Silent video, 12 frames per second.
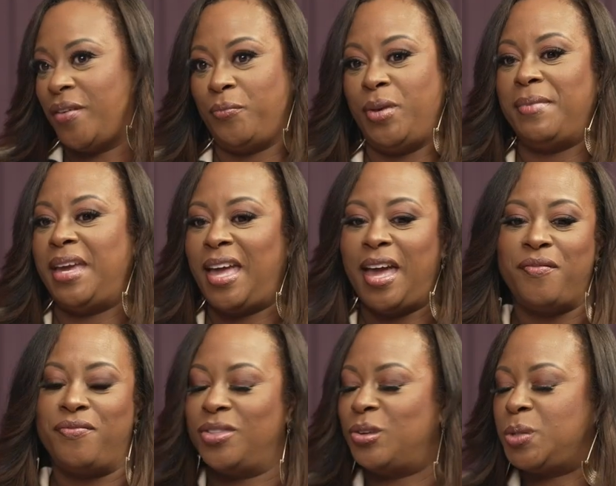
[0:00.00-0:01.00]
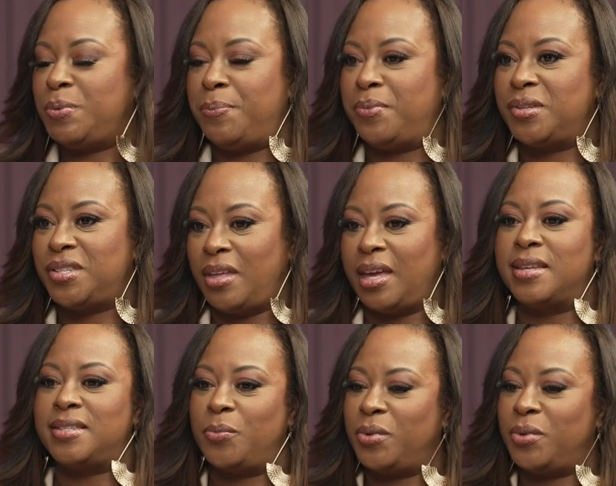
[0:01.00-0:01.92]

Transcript: We may have those people. So like I said,